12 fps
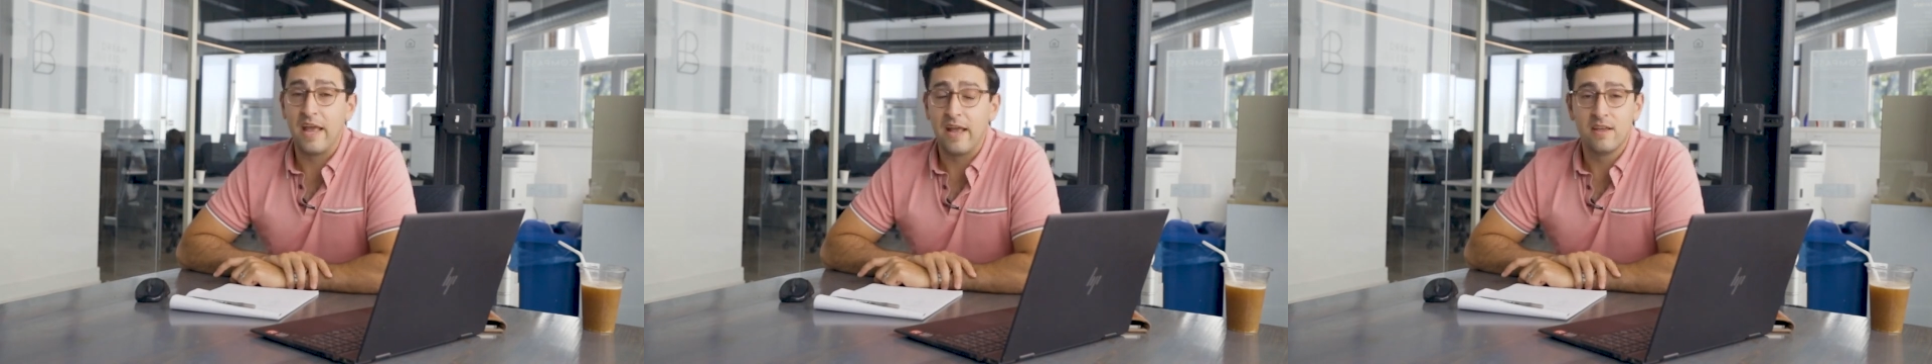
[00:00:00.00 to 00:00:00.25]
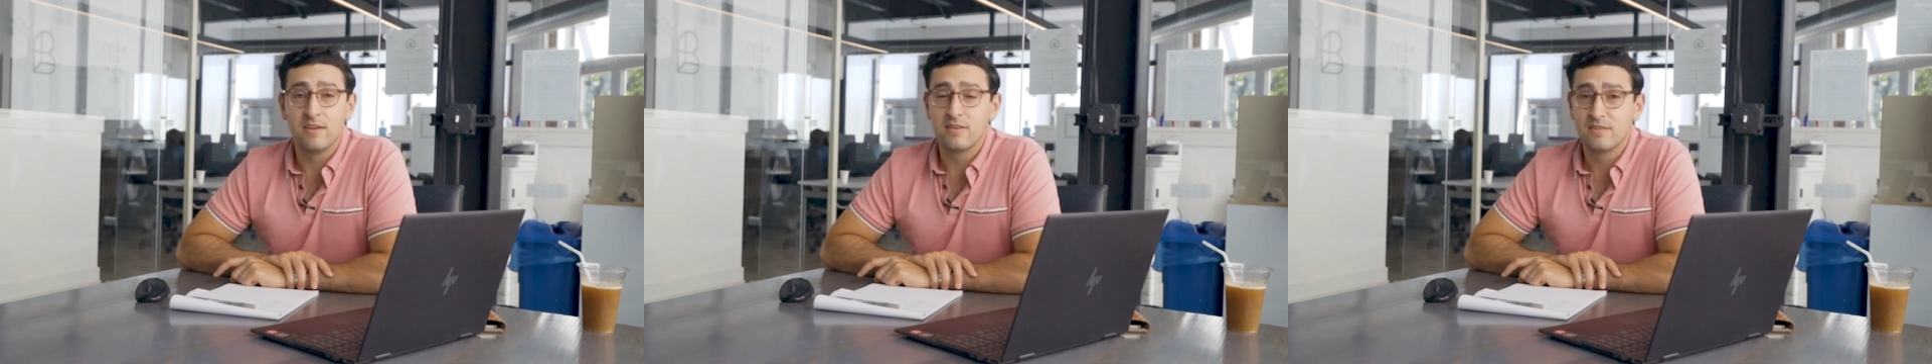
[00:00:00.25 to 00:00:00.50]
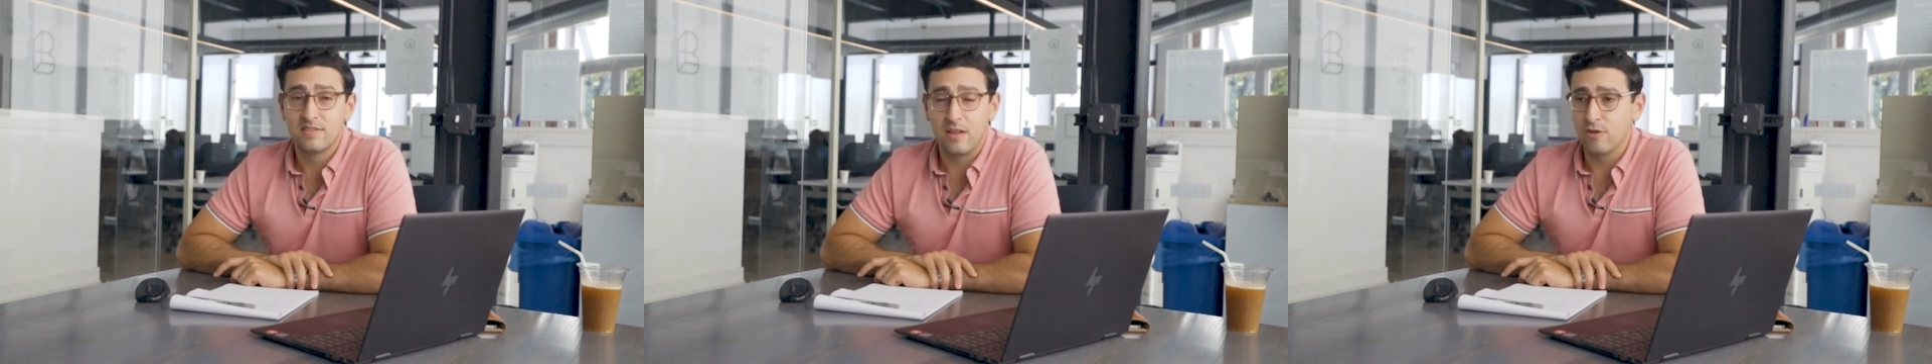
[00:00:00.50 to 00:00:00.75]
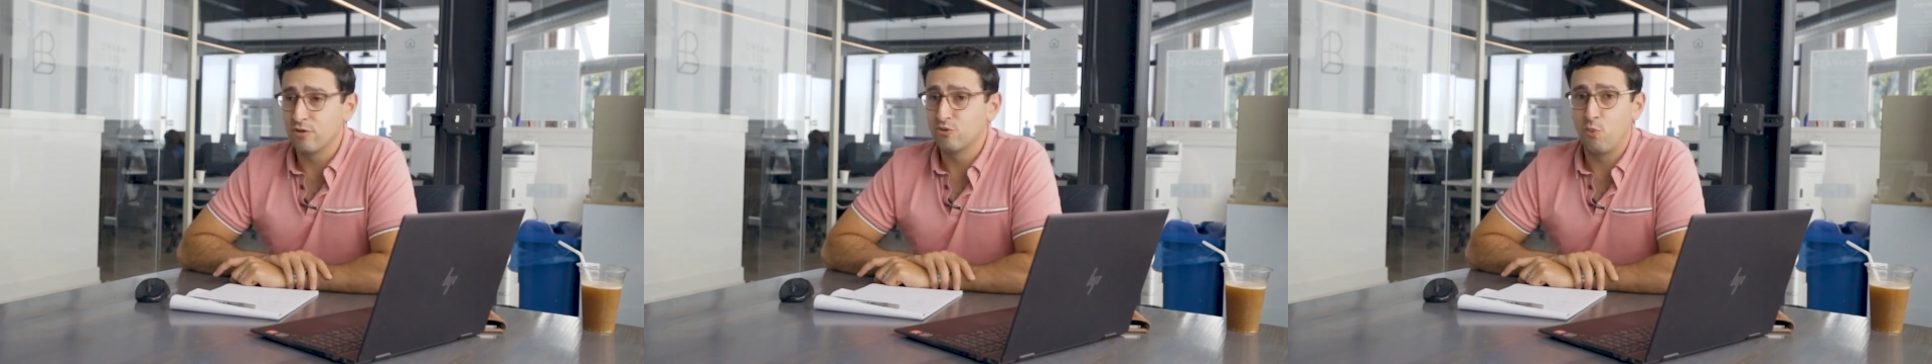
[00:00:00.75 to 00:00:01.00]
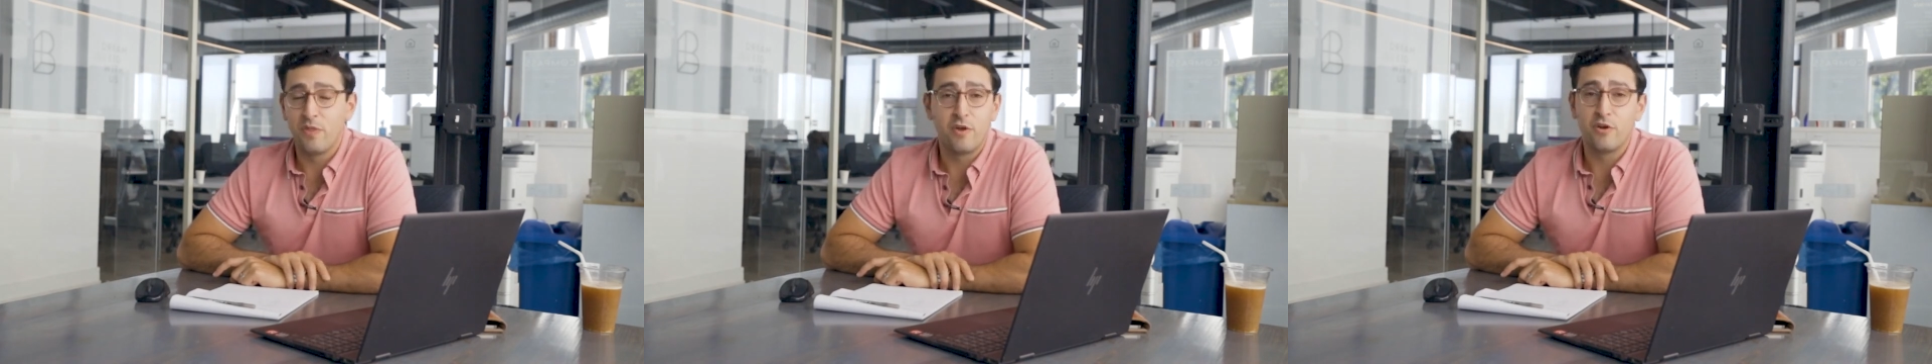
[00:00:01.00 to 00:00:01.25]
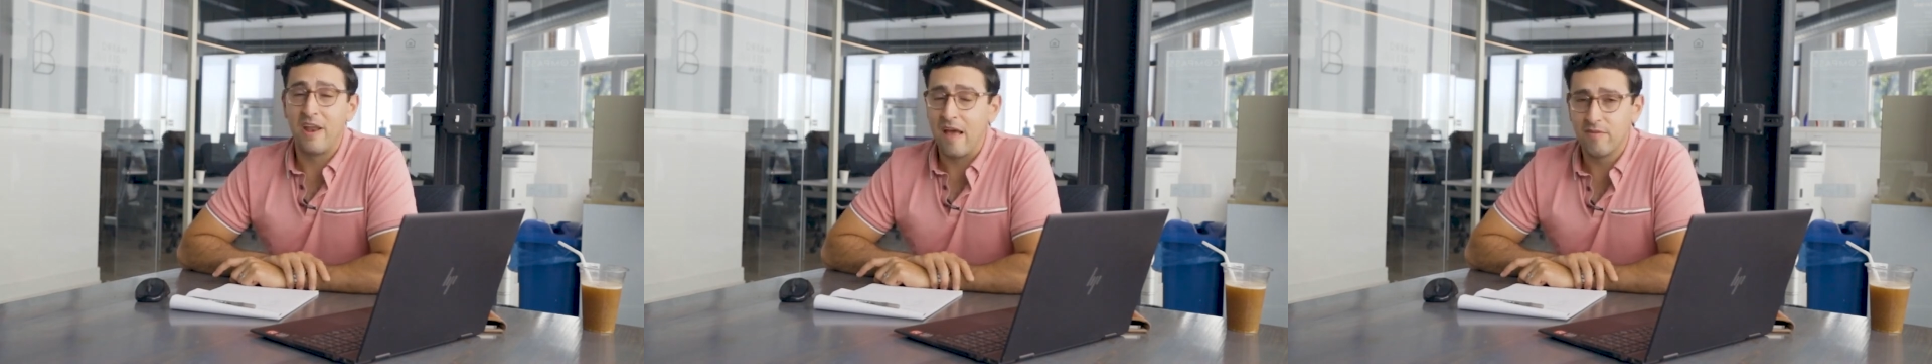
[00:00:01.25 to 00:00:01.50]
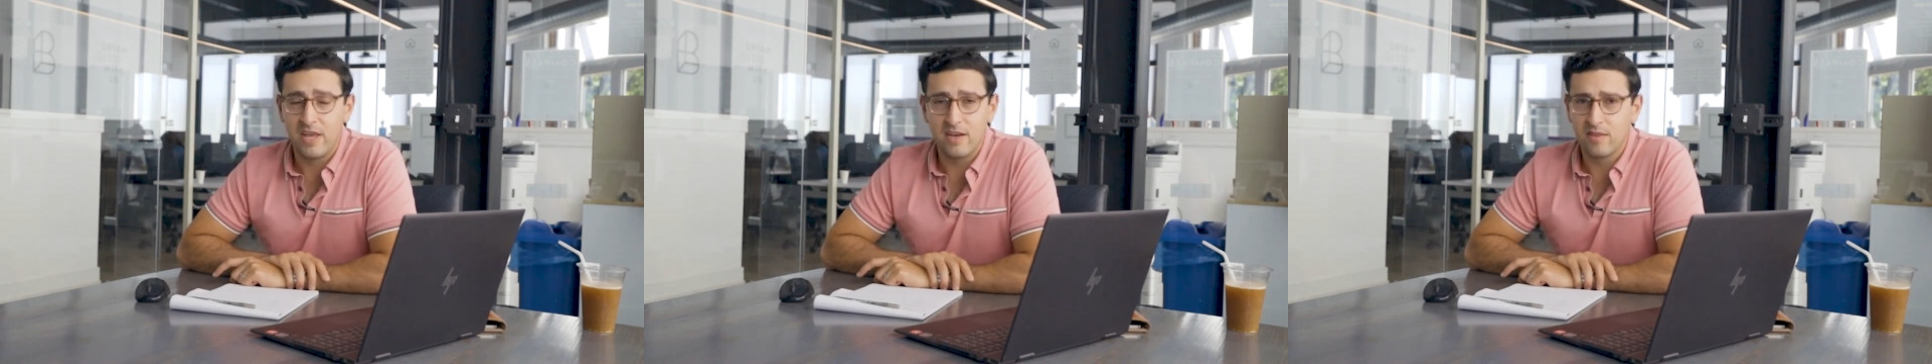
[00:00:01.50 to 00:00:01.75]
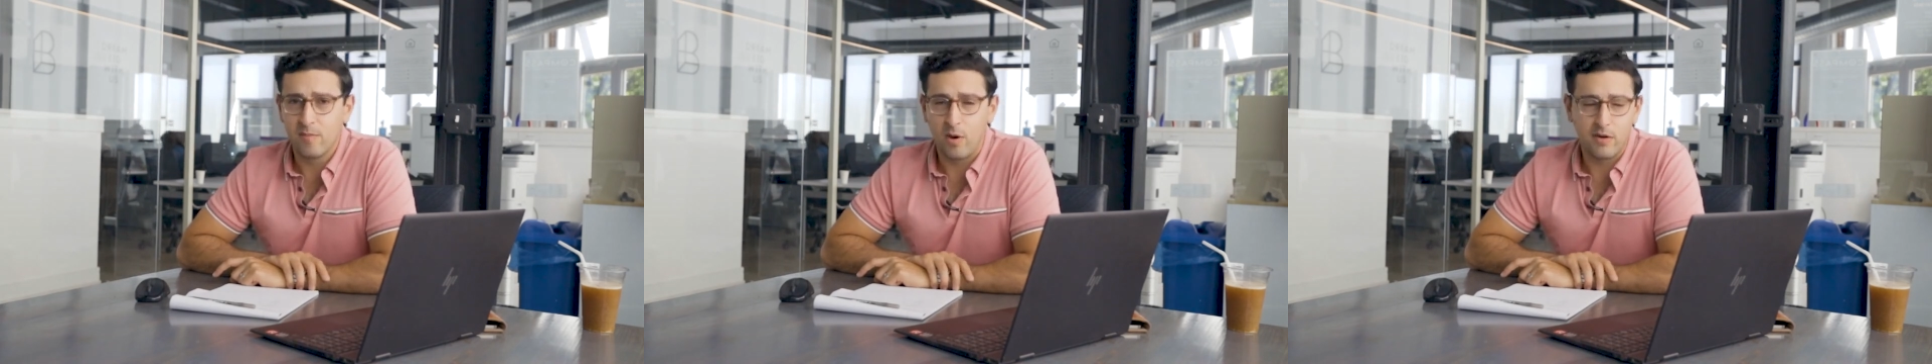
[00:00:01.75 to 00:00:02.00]
and sellers when they're
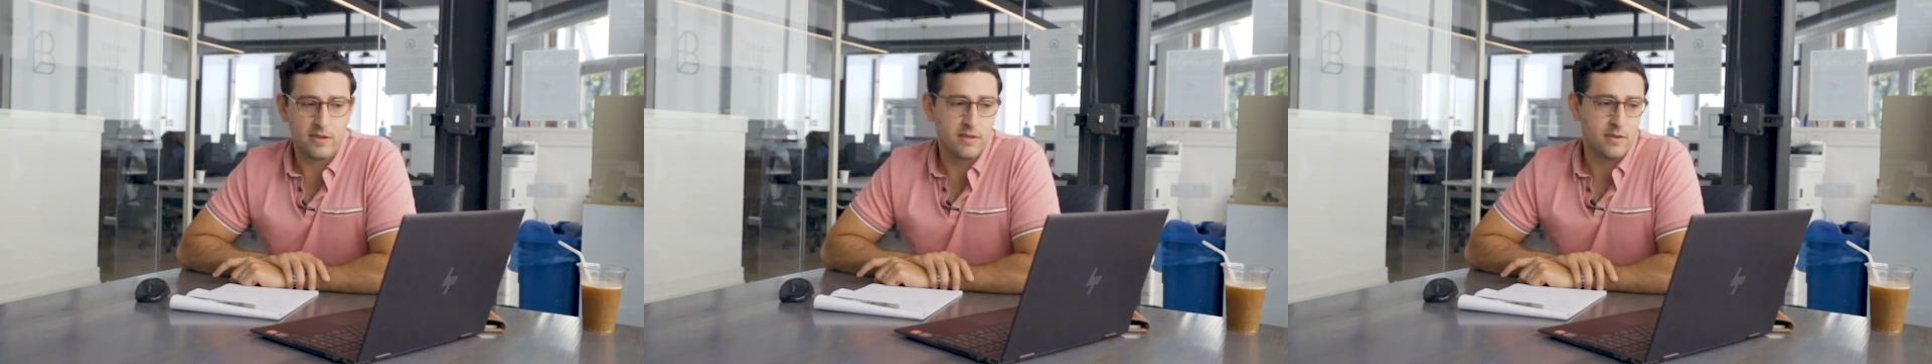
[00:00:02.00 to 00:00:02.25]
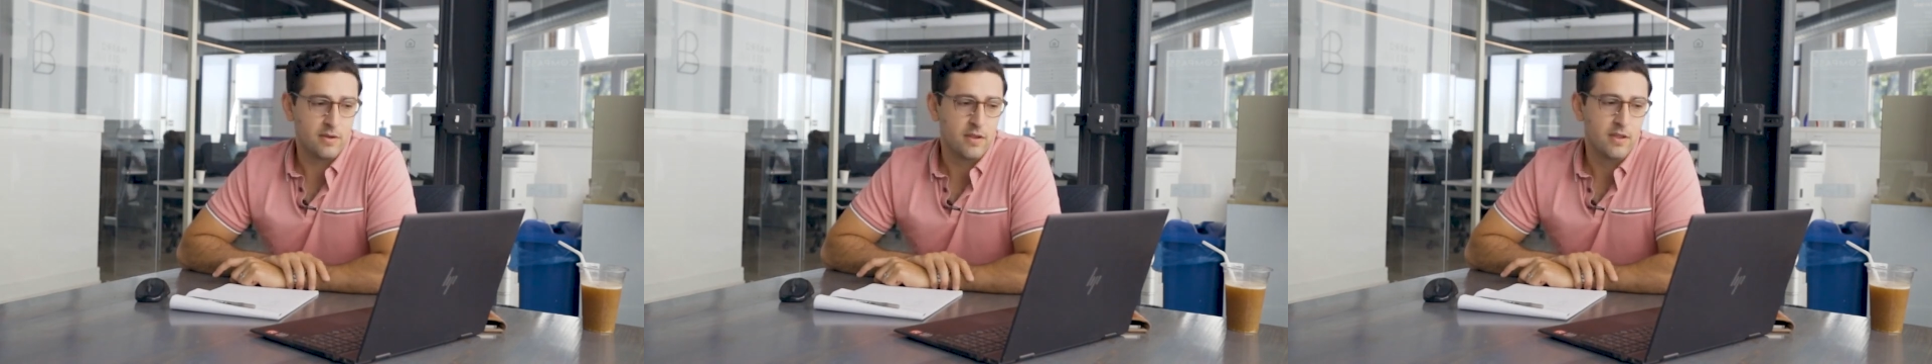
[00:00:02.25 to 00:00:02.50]
navigating the market.